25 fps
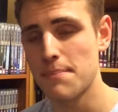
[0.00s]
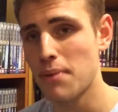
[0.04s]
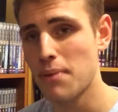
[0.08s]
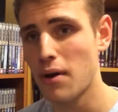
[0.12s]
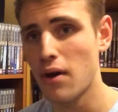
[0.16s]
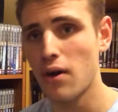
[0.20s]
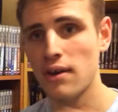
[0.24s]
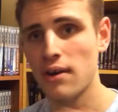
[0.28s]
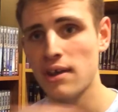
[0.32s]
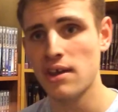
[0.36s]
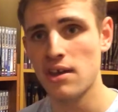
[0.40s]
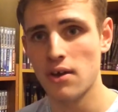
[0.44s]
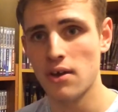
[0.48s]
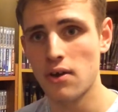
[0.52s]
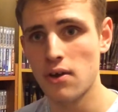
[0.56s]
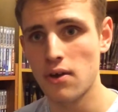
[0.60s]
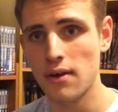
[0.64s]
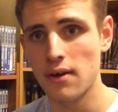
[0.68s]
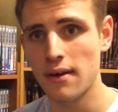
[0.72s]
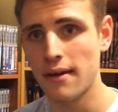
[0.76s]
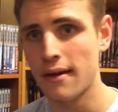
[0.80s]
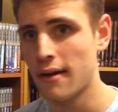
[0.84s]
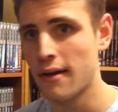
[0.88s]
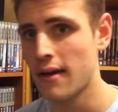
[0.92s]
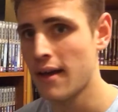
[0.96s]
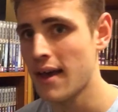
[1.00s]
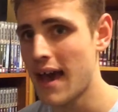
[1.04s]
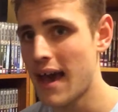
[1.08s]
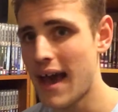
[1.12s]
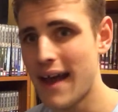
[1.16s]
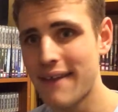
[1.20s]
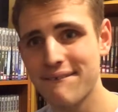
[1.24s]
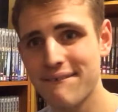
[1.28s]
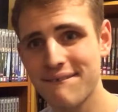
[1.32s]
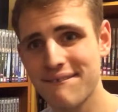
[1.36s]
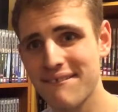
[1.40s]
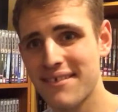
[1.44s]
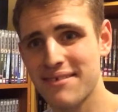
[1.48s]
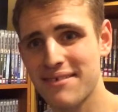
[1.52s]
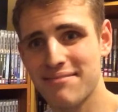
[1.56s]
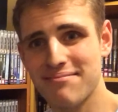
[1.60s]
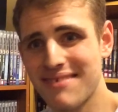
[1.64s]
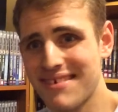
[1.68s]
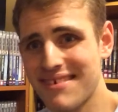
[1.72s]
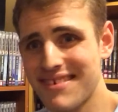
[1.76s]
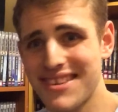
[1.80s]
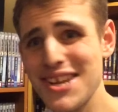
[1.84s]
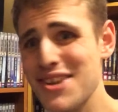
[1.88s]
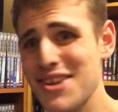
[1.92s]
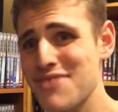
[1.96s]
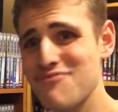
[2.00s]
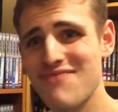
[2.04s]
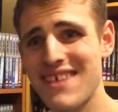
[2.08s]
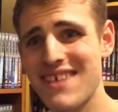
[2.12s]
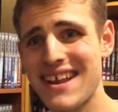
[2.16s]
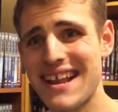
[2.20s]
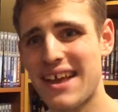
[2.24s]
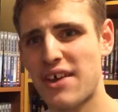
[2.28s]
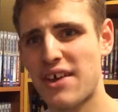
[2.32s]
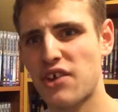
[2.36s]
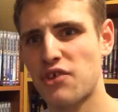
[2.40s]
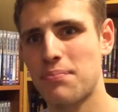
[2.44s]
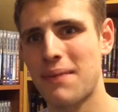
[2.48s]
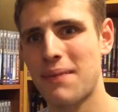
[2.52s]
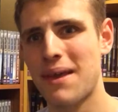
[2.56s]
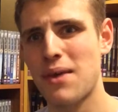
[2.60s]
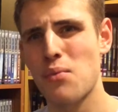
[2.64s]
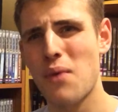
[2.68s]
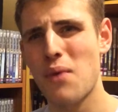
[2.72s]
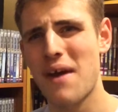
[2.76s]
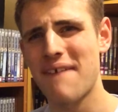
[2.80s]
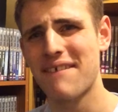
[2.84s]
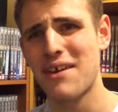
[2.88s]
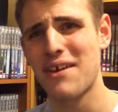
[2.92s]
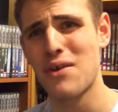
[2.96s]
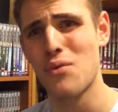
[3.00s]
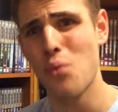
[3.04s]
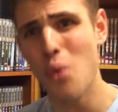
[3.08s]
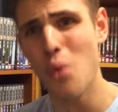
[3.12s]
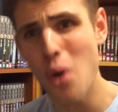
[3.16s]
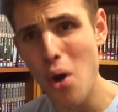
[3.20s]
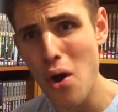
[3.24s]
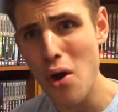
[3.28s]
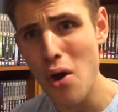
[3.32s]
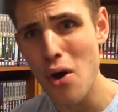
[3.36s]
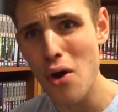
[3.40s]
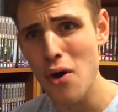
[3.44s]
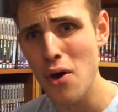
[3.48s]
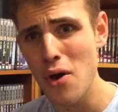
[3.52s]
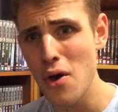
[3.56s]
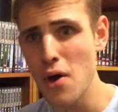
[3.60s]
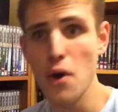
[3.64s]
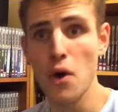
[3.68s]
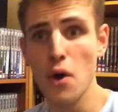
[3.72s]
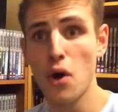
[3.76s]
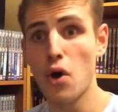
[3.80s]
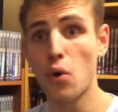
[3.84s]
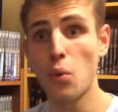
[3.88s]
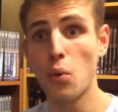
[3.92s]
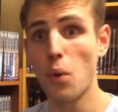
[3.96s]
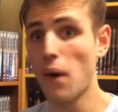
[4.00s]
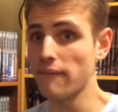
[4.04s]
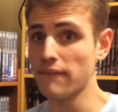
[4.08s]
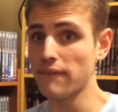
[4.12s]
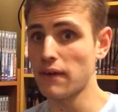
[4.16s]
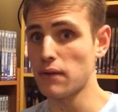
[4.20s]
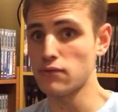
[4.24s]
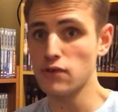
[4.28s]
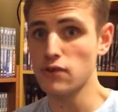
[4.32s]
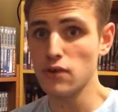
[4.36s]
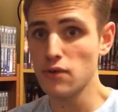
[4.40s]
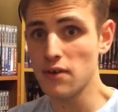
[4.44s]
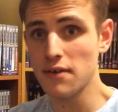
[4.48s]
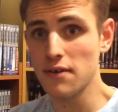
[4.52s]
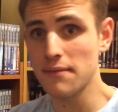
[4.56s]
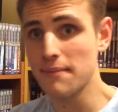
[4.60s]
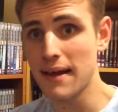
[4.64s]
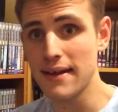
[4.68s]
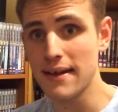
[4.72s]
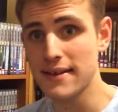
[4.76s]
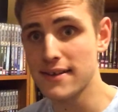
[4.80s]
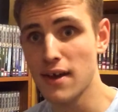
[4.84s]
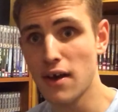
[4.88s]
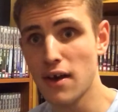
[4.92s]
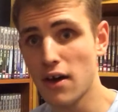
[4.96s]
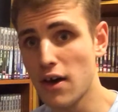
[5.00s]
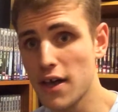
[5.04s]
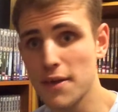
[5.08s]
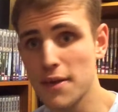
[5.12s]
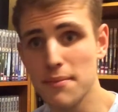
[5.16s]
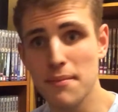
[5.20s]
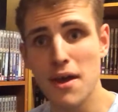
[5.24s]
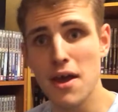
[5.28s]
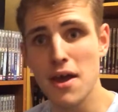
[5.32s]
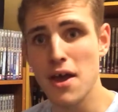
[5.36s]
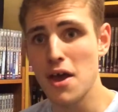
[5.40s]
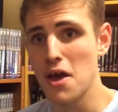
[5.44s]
Polly earlier, and it doesn't really explain where they were or what they were doing in that time,